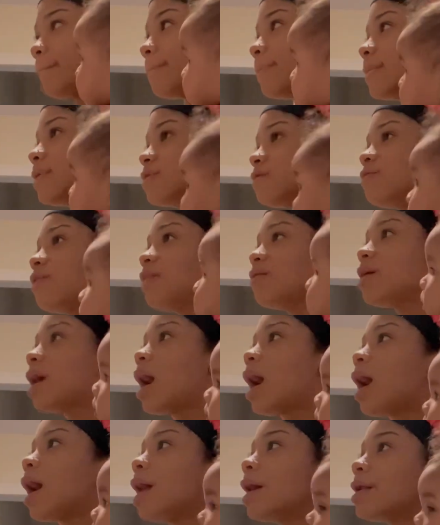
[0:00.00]
It's very
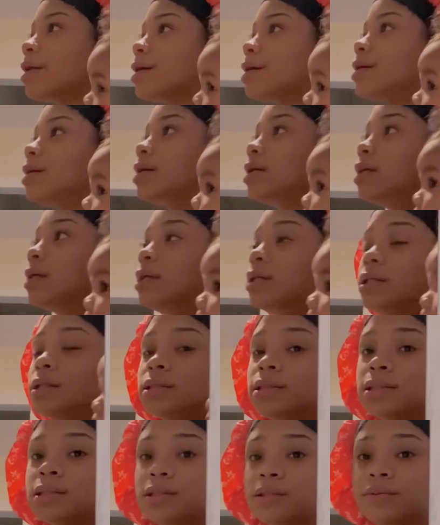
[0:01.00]
hard.
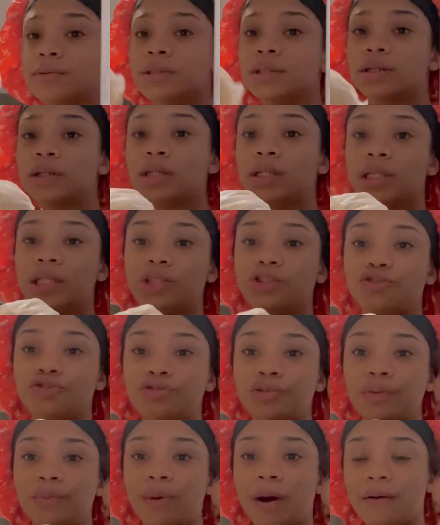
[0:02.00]
So we're gonna eat 3
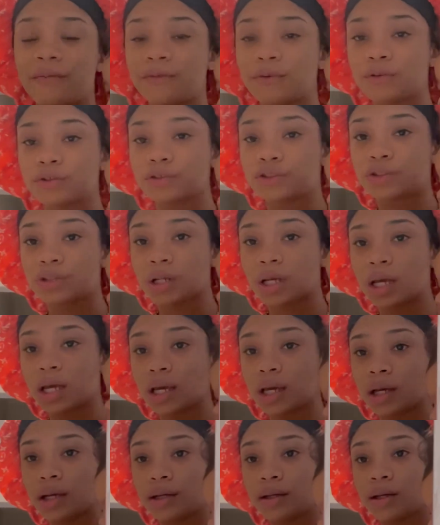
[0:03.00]
waffles
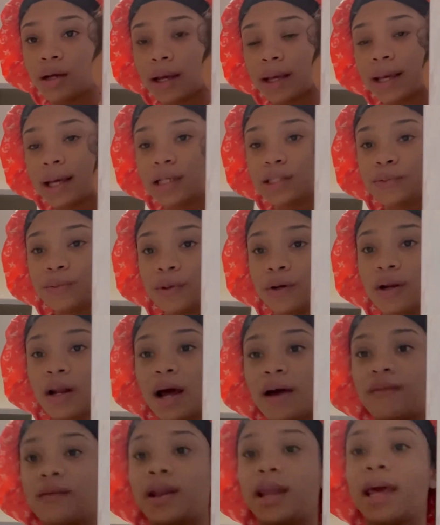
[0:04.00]
today. I guess we're gonna
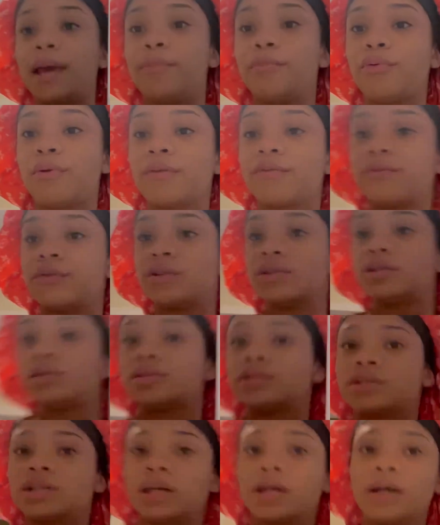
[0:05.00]
have a light breakfast.